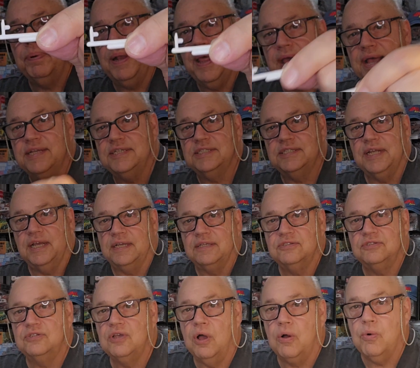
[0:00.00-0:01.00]
plastic.
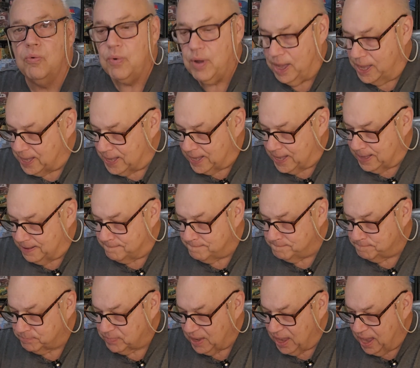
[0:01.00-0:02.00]
So
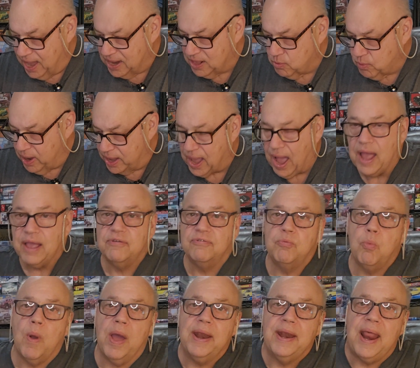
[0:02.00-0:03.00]
anyway, I
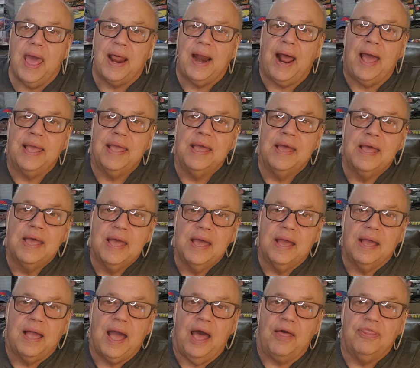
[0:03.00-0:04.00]
went and I
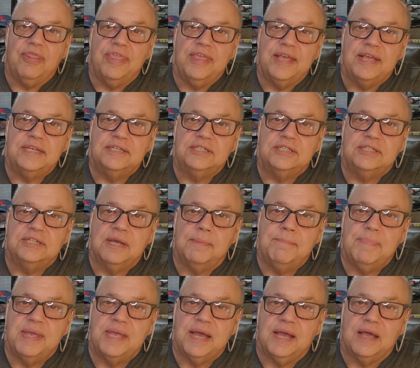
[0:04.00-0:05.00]
got these
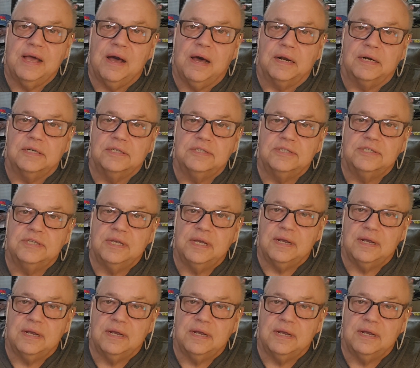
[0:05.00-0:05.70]
Tamiya cutters,